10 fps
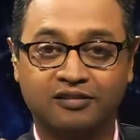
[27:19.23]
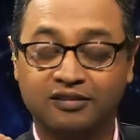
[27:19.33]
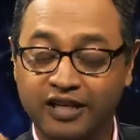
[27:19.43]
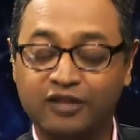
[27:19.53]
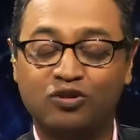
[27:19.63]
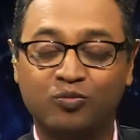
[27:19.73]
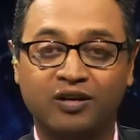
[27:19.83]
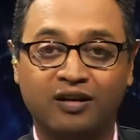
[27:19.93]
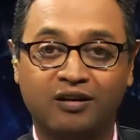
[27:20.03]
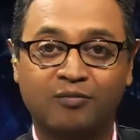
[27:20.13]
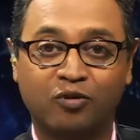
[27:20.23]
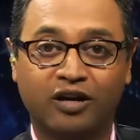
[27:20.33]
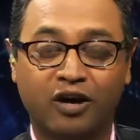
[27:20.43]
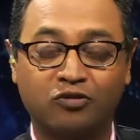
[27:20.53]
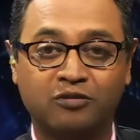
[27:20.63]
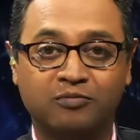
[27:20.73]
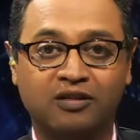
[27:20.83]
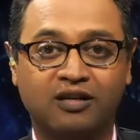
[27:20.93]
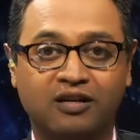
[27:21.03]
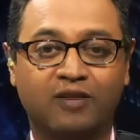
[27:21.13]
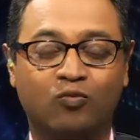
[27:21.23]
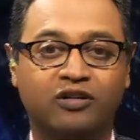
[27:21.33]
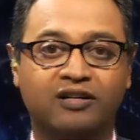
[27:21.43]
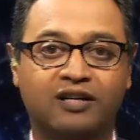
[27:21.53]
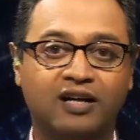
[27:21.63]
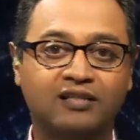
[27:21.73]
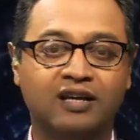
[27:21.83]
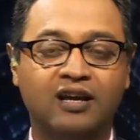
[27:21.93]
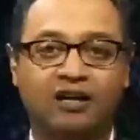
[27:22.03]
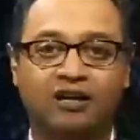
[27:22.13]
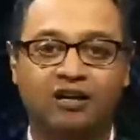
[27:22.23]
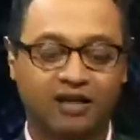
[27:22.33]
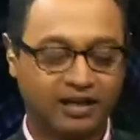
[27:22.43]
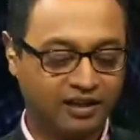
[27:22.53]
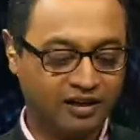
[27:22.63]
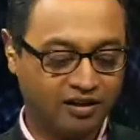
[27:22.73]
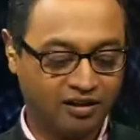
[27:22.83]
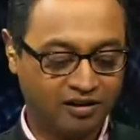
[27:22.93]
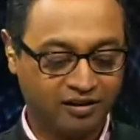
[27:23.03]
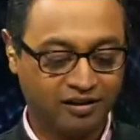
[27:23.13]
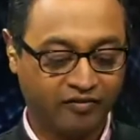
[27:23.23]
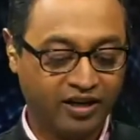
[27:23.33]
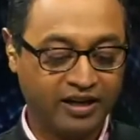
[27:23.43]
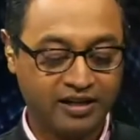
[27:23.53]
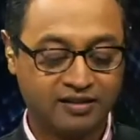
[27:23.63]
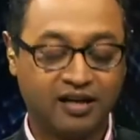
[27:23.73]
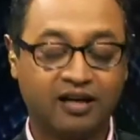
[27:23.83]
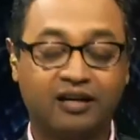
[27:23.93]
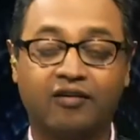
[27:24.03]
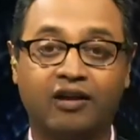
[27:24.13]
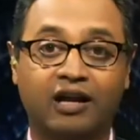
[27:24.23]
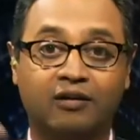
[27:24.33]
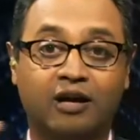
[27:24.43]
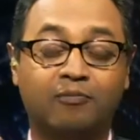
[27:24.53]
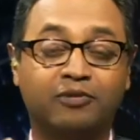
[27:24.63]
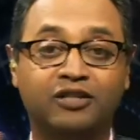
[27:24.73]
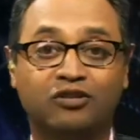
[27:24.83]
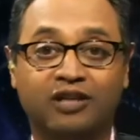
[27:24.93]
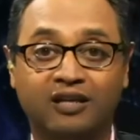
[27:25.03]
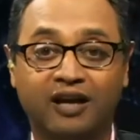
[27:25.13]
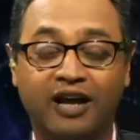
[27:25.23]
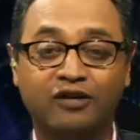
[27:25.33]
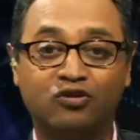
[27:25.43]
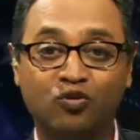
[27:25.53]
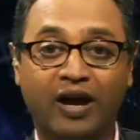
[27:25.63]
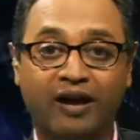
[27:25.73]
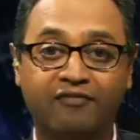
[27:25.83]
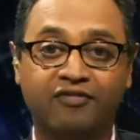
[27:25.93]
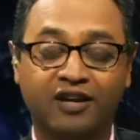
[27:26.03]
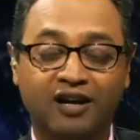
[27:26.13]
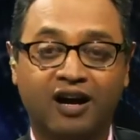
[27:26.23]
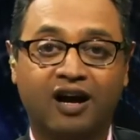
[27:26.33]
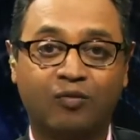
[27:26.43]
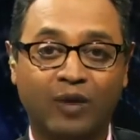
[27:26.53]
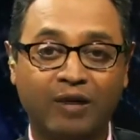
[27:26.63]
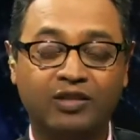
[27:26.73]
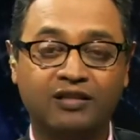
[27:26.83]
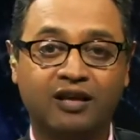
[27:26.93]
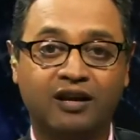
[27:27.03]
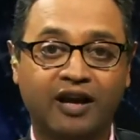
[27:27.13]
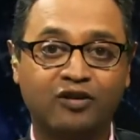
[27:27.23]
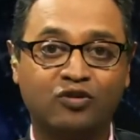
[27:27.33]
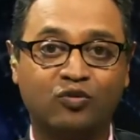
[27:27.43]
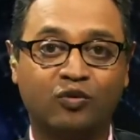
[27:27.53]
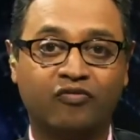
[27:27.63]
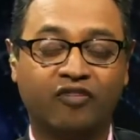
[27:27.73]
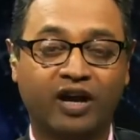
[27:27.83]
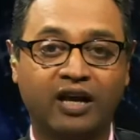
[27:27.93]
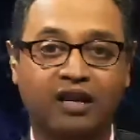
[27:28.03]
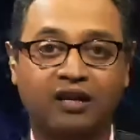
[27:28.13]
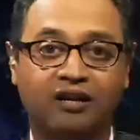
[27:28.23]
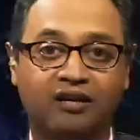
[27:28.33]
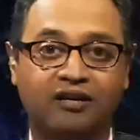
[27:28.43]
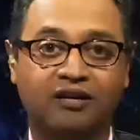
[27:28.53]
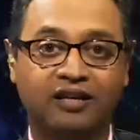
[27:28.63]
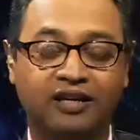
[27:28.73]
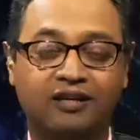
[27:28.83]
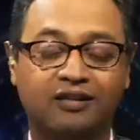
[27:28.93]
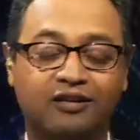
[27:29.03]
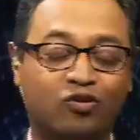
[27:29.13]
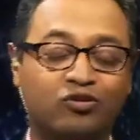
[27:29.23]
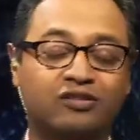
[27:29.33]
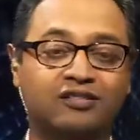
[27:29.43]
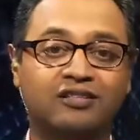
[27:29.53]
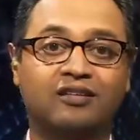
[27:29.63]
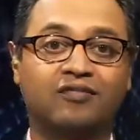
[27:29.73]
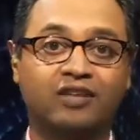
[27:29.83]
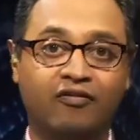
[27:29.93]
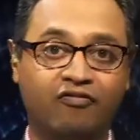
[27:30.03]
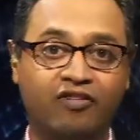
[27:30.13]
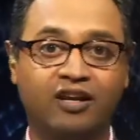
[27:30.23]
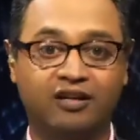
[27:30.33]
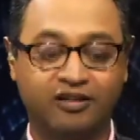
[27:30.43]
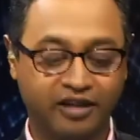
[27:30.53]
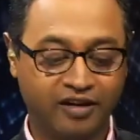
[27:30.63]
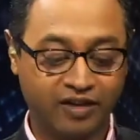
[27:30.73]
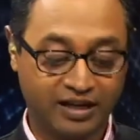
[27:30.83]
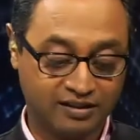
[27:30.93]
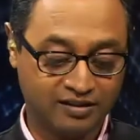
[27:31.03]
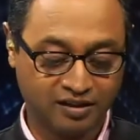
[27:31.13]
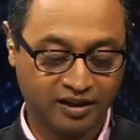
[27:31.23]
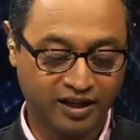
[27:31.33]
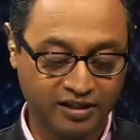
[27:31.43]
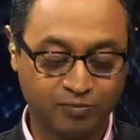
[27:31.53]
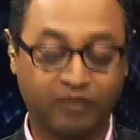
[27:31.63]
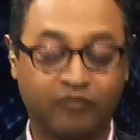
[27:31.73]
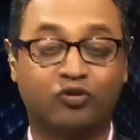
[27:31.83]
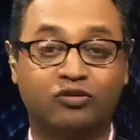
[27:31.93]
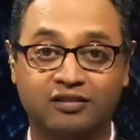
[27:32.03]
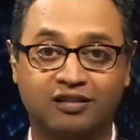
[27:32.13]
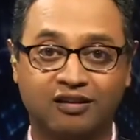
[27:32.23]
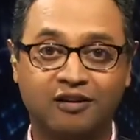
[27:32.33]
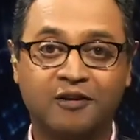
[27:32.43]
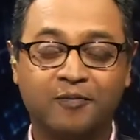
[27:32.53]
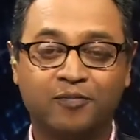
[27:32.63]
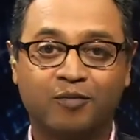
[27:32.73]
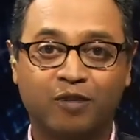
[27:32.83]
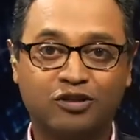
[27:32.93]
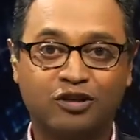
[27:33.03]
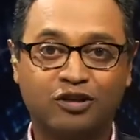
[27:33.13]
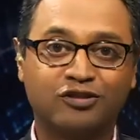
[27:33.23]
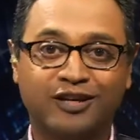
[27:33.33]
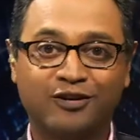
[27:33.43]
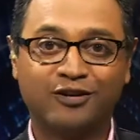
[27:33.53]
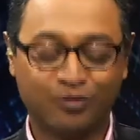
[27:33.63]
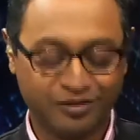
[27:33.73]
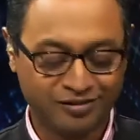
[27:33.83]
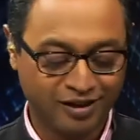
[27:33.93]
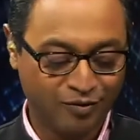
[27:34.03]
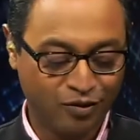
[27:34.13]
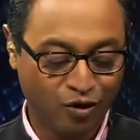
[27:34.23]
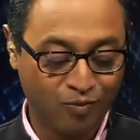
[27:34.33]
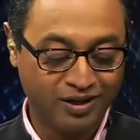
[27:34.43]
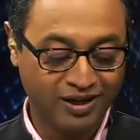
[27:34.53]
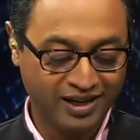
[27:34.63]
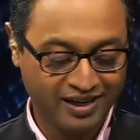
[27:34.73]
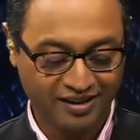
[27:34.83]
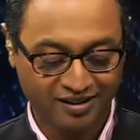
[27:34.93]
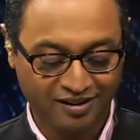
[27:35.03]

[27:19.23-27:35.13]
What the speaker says: needs to be a little more accountable in what it does. I think the feeling is that, and companies, on the other hand, too, are well within their right to file legal notices if they feel aggrieved, as is the case. But of course, it's a much larger legal notice than normally